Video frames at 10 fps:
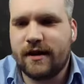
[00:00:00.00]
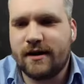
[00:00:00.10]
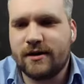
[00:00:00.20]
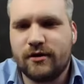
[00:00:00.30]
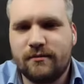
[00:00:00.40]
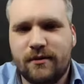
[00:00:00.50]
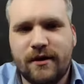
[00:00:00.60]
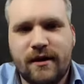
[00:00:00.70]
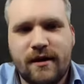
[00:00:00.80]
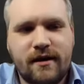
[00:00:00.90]
a cask strength, but
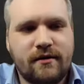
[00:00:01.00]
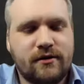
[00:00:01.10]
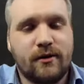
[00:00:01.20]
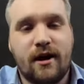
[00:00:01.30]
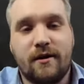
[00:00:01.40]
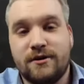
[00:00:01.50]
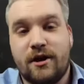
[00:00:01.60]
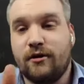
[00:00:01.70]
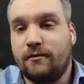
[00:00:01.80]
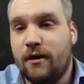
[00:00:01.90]
to a lot of the
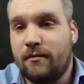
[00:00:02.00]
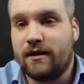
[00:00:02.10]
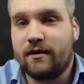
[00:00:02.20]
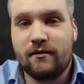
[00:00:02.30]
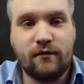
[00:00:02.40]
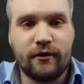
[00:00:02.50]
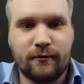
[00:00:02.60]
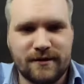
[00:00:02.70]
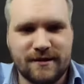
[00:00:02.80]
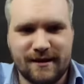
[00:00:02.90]
general public,
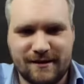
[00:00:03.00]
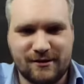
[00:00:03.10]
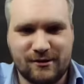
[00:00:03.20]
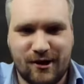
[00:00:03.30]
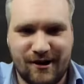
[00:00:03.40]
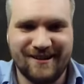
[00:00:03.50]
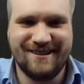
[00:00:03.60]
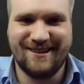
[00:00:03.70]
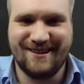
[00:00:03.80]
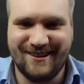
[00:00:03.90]
40% is strong.
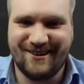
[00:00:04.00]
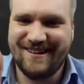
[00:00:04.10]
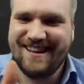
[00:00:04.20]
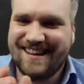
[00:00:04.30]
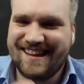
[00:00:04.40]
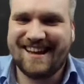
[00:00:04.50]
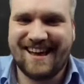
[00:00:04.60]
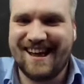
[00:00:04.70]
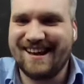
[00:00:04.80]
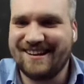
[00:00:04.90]
They
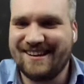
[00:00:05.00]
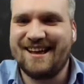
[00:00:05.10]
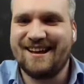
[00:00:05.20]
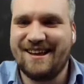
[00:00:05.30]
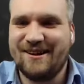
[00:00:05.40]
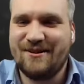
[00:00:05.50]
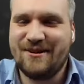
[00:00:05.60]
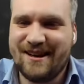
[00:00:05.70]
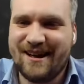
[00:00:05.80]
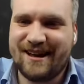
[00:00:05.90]
can't handle that, let alone
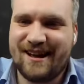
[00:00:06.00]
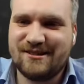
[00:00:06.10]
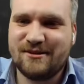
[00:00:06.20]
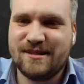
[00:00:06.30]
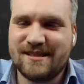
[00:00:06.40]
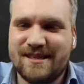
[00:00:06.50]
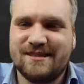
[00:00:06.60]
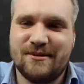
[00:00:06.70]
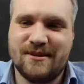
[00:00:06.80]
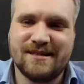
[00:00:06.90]
a cask strength whiskey.
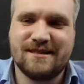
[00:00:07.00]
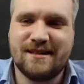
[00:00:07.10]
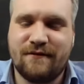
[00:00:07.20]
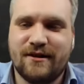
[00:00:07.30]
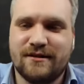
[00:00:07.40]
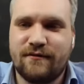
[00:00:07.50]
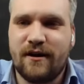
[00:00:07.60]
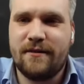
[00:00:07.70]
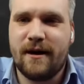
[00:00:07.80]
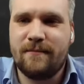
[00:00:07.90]
So it is difficult to
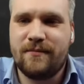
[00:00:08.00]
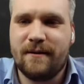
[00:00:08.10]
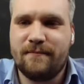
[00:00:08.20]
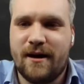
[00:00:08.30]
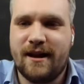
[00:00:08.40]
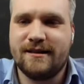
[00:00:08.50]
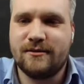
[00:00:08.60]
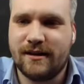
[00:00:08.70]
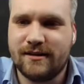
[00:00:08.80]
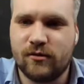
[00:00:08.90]
find that balance.
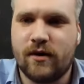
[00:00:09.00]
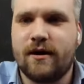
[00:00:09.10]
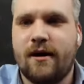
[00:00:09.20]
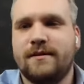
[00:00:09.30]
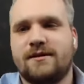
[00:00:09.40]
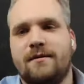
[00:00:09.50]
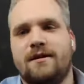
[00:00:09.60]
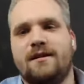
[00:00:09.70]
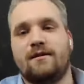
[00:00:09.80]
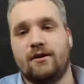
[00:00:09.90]
We got some great comments coming
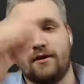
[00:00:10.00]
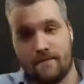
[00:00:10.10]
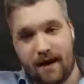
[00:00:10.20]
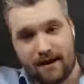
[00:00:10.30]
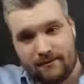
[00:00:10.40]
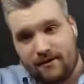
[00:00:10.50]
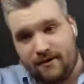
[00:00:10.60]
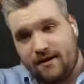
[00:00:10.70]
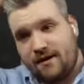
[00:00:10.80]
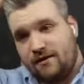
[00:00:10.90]
in there, including Matt about
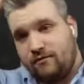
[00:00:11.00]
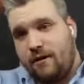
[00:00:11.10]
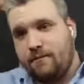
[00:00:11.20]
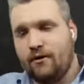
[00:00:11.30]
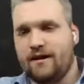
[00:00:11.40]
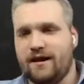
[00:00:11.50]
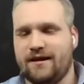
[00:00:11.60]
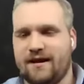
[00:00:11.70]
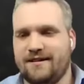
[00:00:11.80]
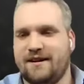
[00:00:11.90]
the Rob Roy,
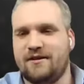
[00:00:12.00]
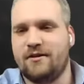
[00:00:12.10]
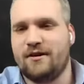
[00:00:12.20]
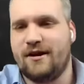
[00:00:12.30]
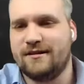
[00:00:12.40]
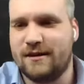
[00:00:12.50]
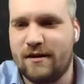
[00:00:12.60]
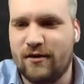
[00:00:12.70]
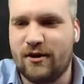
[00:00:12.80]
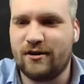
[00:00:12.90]
yet another cocktail I've
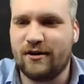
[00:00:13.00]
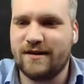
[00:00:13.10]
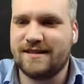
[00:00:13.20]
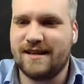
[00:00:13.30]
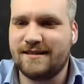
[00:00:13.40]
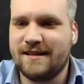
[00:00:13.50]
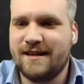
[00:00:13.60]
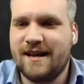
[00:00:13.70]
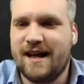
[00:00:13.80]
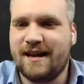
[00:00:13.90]
never heard of, he says,
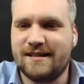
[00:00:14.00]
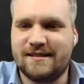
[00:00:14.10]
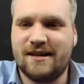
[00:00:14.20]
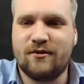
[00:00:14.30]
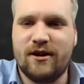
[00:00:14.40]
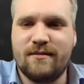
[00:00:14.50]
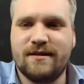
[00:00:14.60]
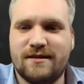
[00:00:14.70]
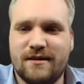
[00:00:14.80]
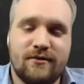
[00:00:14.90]
and he lists the
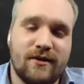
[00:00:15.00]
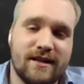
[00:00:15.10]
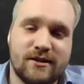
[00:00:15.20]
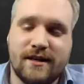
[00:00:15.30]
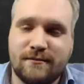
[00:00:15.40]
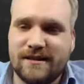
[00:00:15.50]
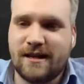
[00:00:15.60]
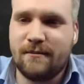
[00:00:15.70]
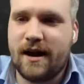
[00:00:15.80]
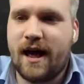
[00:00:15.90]
ingredients. So it is
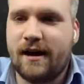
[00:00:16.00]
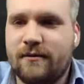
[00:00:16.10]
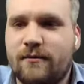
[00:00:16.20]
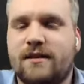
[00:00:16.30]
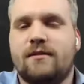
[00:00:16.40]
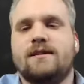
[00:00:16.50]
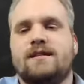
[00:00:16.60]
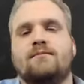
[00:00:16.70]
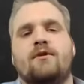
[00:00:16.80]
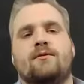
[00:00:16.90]
basically a Manhattan with
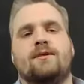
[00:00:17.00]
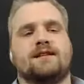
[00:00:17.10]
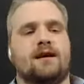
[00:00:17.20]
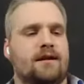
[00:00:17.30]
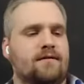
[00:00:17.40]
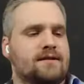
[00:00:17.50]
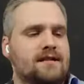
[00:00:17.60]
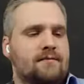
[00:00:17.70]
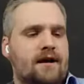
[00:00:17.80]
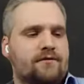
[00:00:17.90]
smoky whiskey. I believe it's
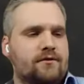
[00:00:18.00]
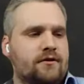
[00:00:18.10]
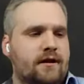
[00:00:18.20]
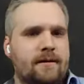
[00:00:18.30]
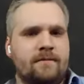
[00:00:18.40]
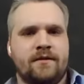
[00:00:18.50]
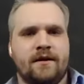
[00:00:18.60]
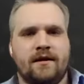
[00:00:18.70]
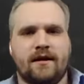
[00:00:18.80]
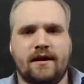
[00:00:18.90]
named after
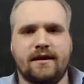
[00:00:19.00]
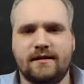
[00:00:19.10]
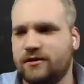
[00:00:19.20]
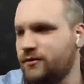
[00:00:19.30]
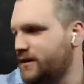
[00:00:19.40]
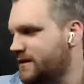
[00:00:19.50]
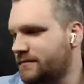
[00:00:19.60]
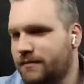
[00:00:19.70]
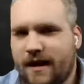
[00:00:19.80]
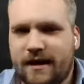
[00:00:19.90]
an
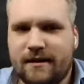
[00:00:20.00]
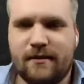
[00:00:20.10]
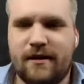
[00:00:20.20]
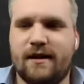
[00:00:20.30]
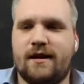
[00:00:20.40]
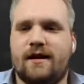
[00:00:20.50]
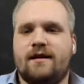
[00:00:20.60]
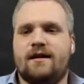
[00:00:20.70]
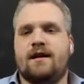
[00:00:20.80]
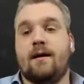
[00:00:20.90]
1820s play by
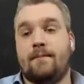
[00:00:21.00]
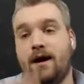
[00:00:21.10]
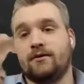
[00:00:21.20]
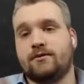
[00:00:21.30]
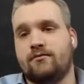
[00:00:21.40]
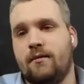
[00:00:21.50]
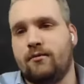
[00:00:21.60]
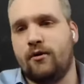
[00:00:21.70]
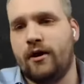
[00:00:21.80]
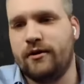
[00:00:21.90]
about Rob
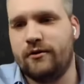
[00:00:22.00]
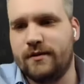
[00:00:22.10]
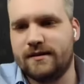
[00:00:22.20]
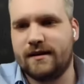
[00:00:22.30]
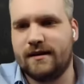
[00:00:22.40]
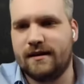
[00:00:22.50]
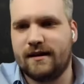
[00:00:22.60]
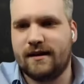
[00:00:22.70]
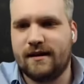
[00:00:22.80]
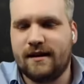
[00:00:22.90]
Roy, who was
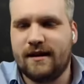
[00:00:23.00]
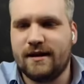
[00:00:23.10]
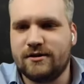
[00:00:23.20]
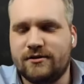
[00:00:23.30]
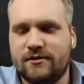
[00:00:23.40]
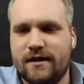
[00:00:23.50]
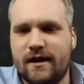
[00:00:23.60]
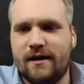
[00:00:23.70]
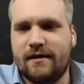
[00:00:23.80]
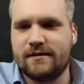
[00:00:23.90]
a
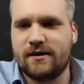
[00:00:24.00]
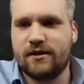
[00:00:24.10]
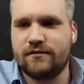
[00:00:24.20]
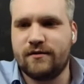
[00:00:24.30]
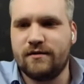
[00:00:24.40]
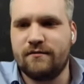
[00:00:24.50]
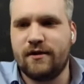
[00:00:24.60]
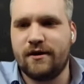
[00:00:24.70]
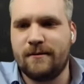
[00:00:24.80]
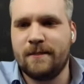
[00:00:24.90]
legendary Scottish freedom
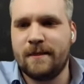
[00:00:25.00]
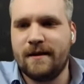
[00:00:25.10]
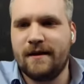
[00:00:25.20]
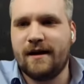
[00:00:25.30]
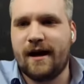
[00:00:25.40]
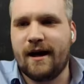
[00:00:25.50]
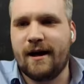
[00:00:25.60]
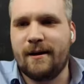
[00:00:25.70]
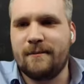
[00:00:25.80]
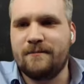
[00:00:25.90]
fighter.
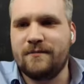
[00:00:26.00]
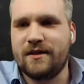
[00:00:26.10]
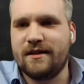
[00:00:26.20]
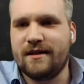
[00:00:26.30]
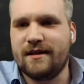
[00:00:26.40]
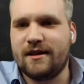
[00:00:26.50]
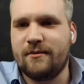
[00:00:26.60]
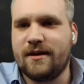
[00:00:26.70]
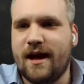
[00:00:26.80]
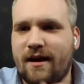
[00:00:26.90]
Then
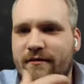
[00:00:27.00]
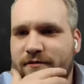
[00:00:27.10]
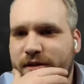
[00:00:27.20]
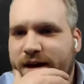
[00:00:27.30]
we have